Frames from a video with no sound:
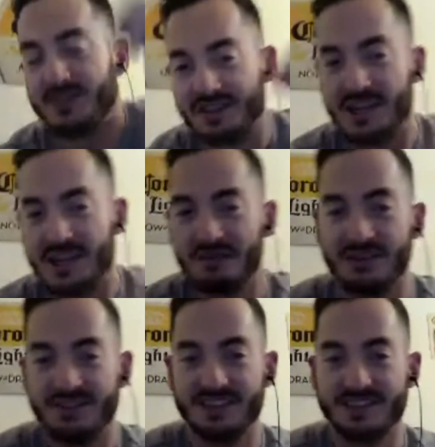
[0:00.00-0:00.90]
on
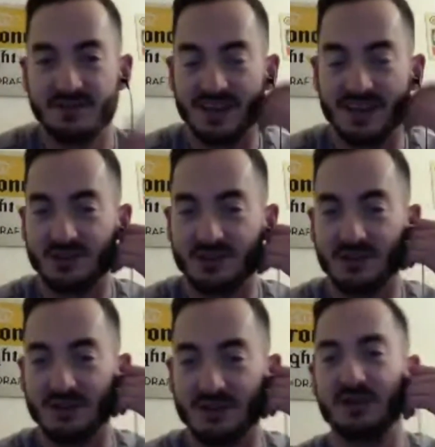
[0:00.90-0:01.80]
camera instead of actually
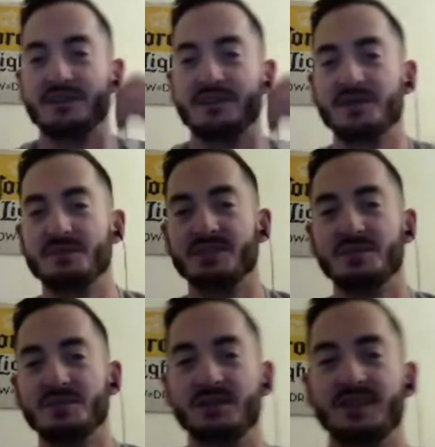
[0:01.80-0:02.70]
trying to fucking flip this
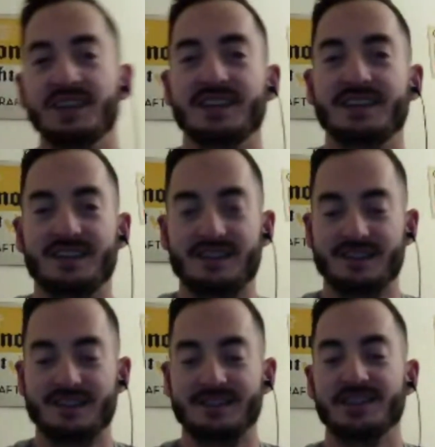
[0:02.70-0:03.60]
stupid thing.
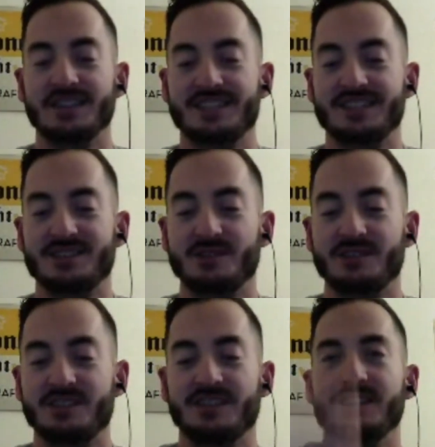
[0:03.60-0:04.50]
So let's just try
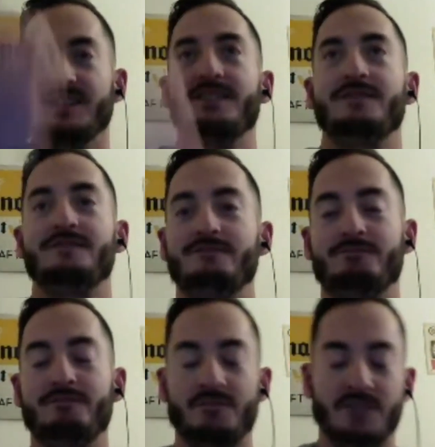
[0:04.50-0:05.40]
this again.
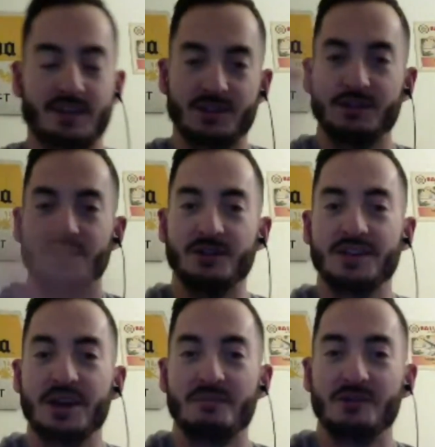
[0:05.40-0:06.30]
There we go.
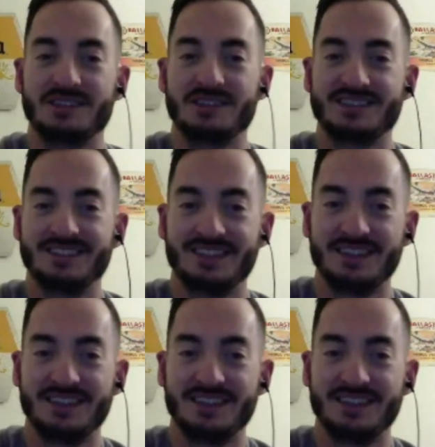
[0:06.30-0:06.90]
That works.